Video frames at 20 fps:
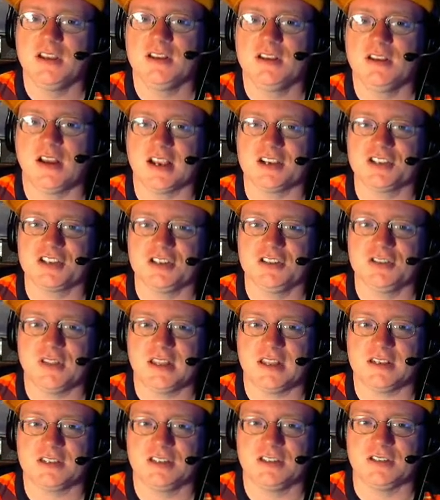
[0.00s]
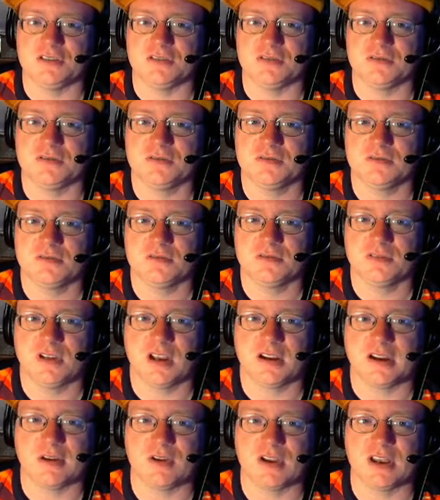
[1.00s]
I should do that too.
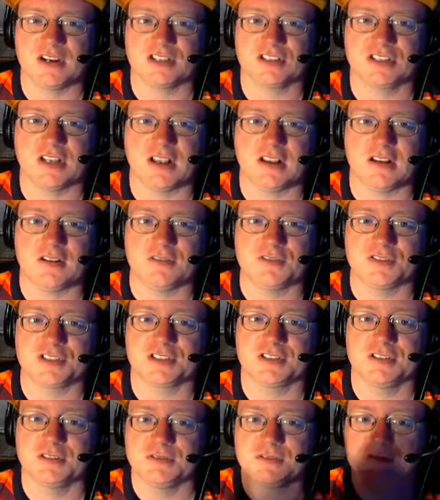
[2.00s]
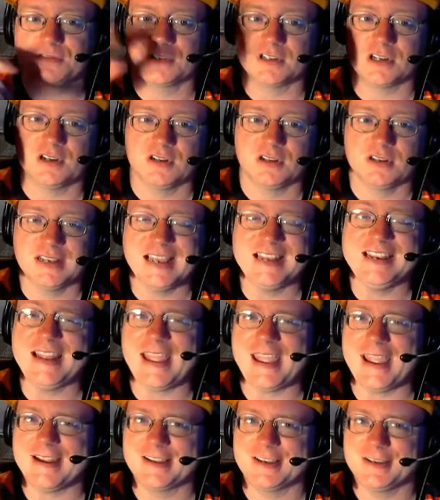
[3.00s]
Alright, we got ourselves an
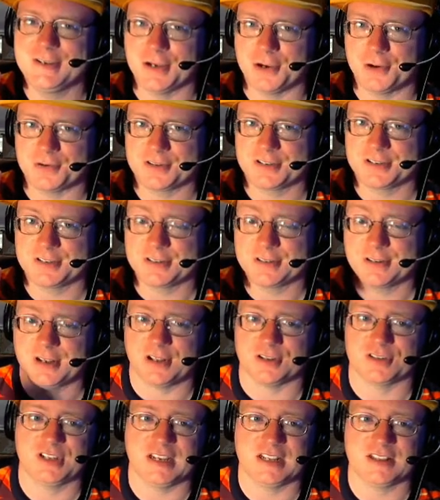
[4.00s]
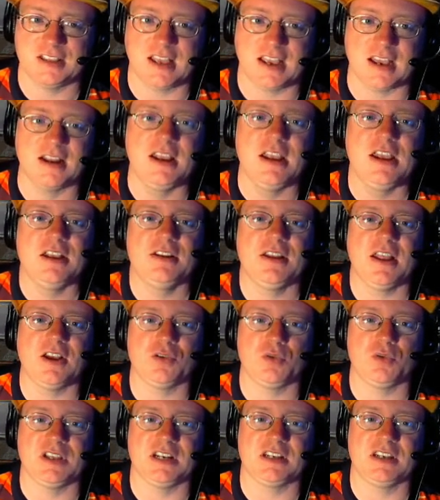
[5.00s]
antidote. I'll take that. Now,
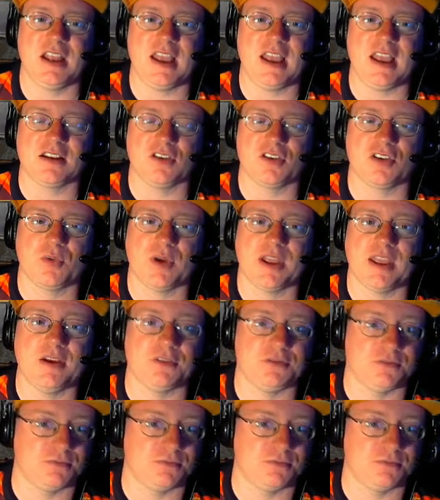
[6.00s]
do we get attacked on our way out?